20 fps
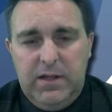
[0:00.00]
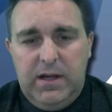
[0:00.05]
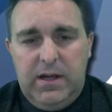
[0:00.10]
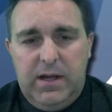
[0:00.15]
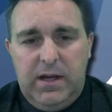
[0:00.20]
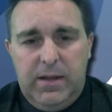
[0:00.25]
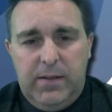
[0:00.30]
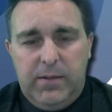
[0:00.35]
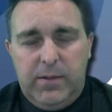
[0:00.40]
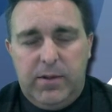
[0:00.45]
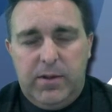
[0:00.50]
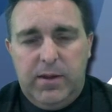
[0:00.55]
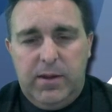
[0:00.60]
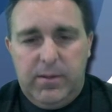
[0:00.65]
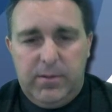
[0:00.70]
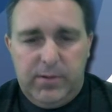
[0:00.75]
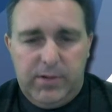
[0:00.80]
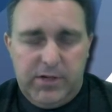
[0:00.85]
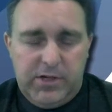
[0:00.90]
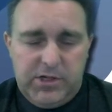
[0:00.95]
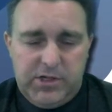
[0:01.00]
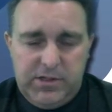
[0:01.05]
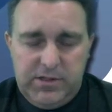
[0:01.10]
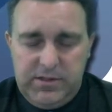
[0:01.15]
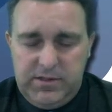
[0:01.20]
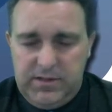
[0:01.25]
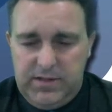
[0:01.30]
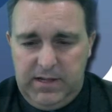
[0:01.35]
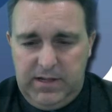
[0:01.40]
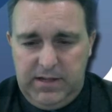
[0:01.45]

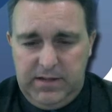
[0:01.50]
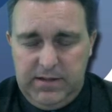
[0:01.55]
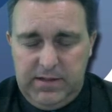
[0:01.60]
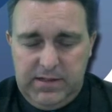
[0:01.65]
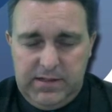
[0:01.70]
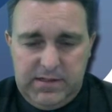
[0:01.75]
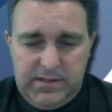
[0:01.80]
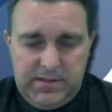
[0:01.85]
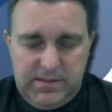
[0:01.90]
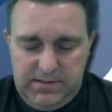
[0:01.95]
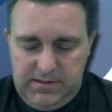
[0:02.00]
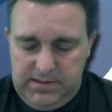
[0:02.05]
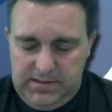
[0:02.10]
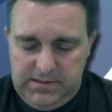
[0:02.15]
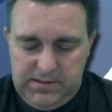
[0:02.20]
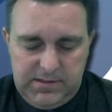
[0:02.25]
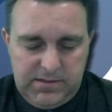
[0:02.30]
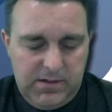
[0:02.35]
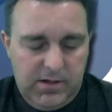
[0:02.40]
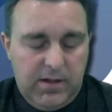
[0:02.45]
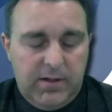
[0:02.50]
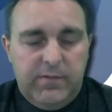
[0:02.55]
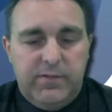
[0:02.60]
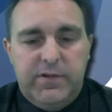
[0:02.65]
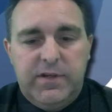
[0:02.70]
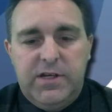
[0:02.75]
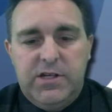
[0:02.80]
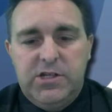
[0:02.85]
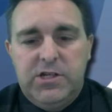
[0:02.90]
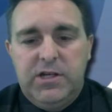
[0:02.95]
collaboration and this style of
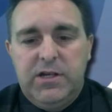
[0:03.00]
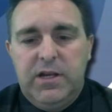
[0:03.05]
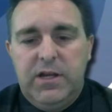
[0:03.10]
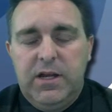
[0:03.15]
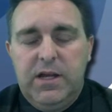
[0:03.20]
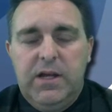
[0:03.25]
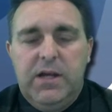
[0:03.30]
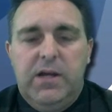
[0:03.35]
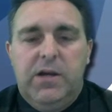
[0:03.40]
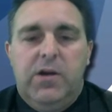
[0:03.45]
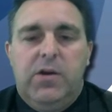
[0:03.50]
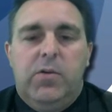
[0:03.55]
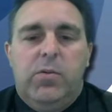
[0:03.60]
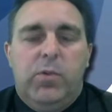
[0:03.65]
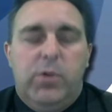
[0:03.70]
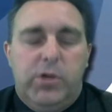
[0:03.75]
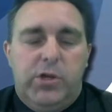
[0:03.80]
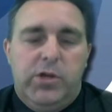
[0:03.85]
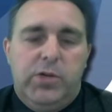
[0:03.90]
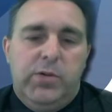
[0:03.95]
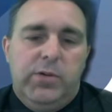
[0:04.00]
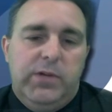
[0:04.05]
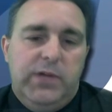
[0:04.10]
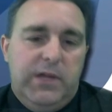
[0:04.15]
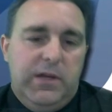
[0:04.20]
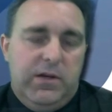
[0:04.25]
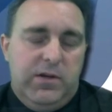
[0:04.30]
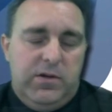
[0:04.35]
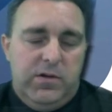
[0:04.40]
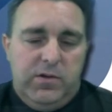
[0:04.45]
teaching. What you would need
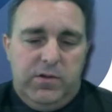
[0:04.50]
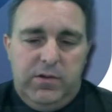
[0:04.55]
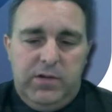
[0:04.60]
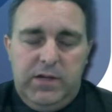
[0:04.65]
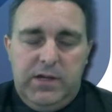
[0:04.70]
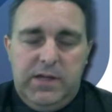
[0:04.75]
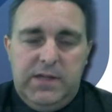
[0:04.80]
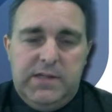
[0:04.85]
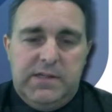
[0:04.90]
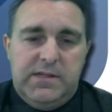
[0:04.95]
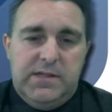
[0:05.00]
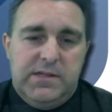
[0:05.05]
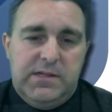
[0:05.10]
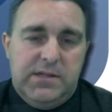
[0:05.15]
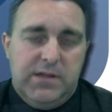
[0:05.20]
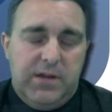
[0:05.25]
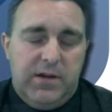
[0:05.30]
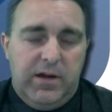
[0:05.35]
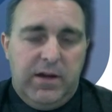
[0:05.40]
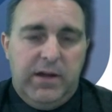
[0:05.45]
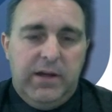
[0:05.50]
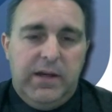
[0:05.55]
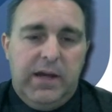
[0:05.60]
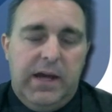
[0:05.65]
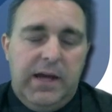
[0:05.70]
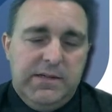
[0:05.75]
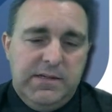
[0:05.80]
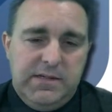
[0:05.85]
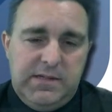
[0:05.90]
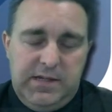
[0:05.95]
to do is decide
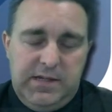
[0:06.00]
as a